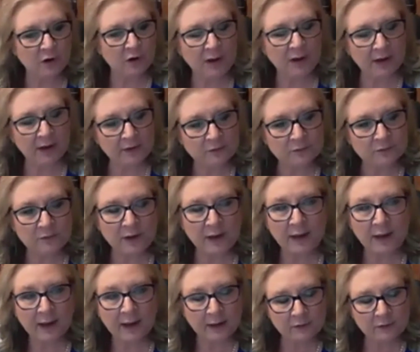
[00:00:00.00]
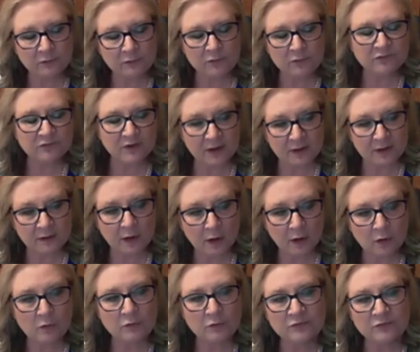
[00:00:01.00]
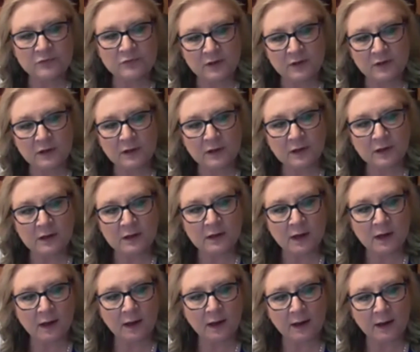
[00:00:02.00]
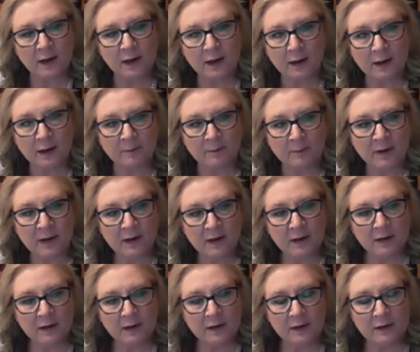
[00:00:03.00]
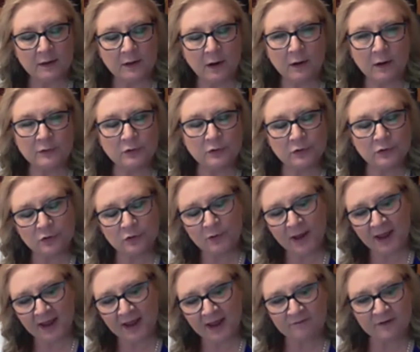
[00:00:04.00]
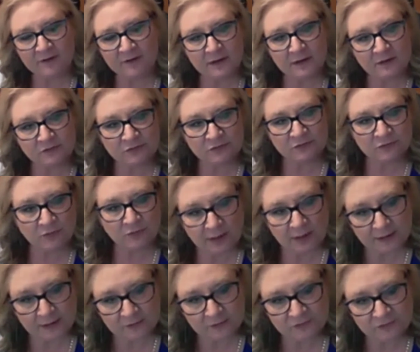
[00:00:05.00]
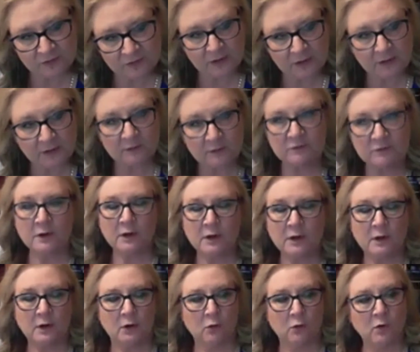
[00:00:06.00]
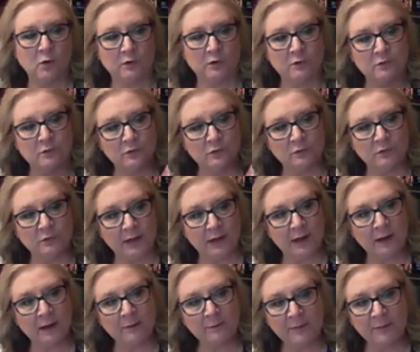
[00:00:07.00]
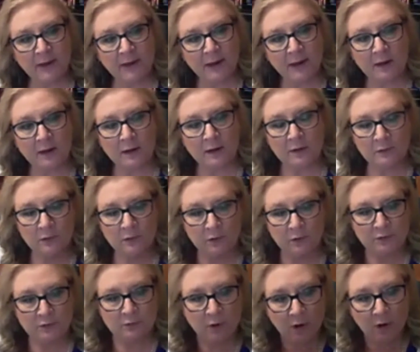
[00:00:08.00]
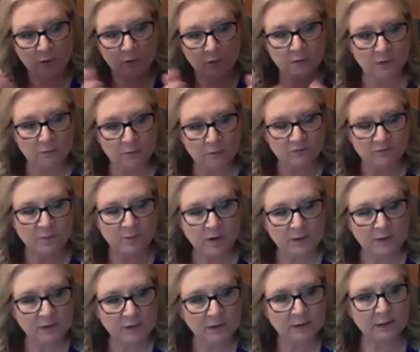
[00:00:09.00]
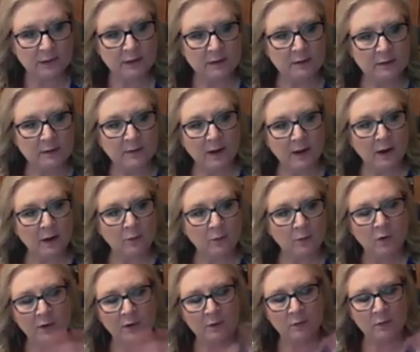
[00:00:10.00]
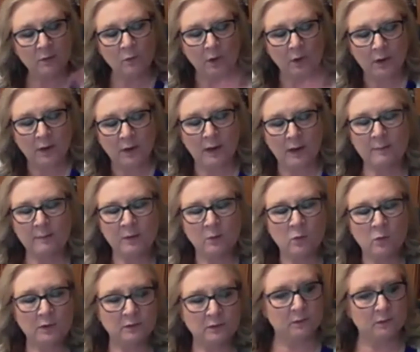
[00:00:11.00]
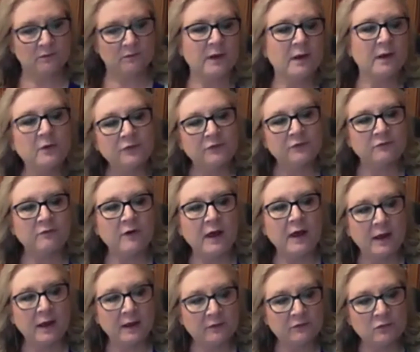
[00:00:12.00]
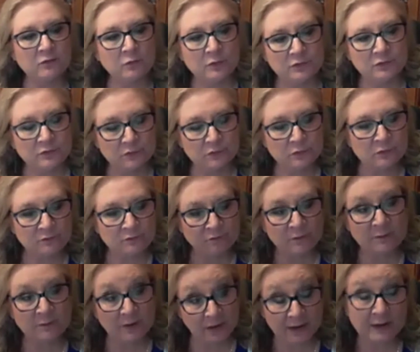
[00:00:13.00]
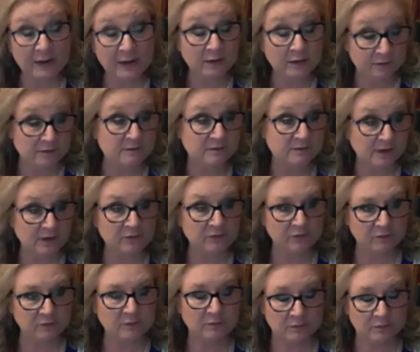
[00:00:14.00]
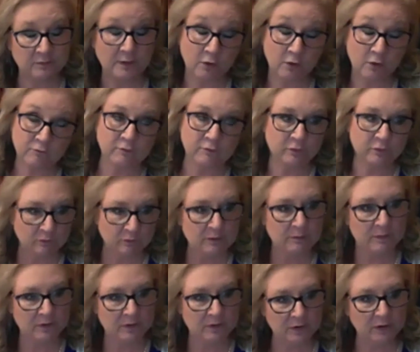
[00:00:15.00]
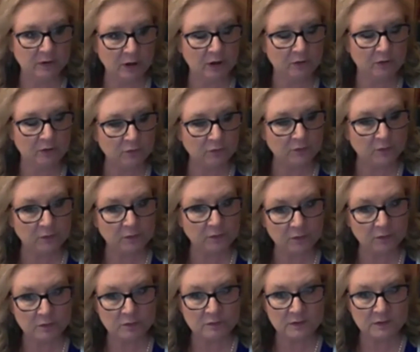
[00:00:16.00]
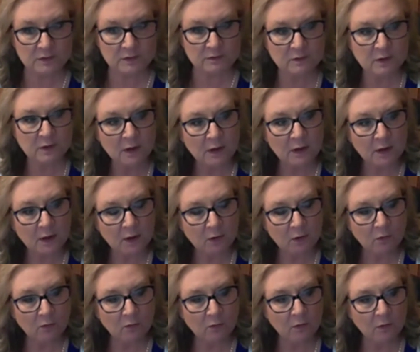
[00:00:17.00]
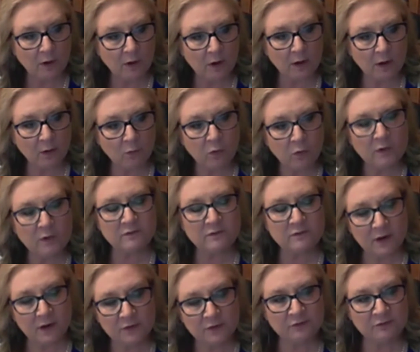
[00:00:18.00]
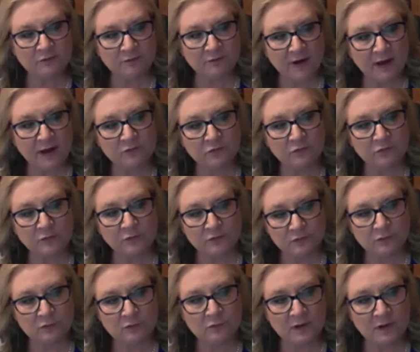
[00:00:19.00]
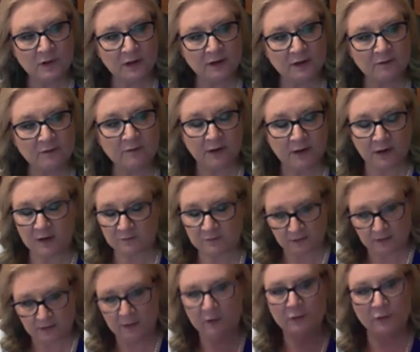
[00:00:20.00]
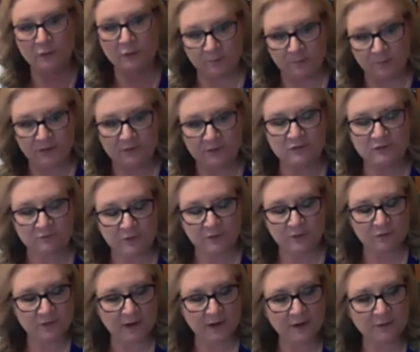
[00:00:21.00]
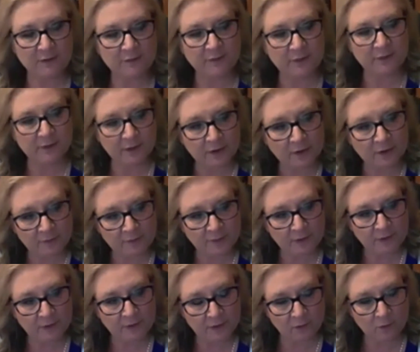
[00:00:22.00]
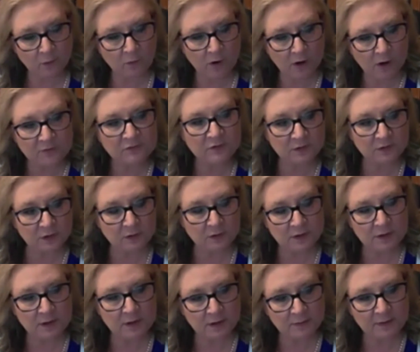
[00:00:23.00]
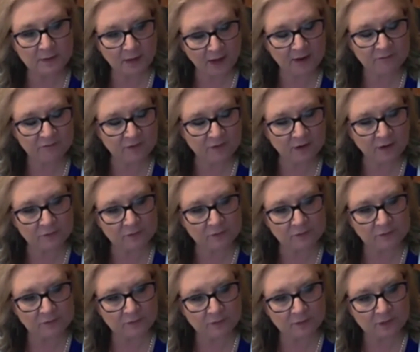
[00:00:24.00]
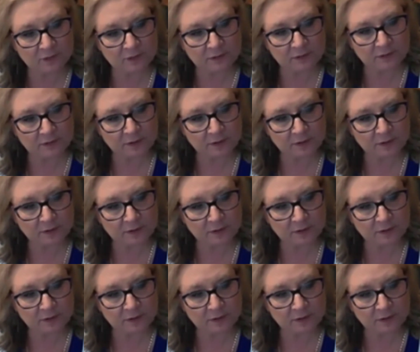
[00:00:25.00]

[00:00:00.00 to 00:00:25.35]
How do you how do you set goals, D? Um, do you have any strategies where you're doing outbound? Are you only responding to inbound? What I mean, what sales advice would you from a lady that sells over three million dollars worth of cruises? Uh, what sales advice would you give? Because I know there are a bunch of folks out there that are watching that are in that have sales as a career.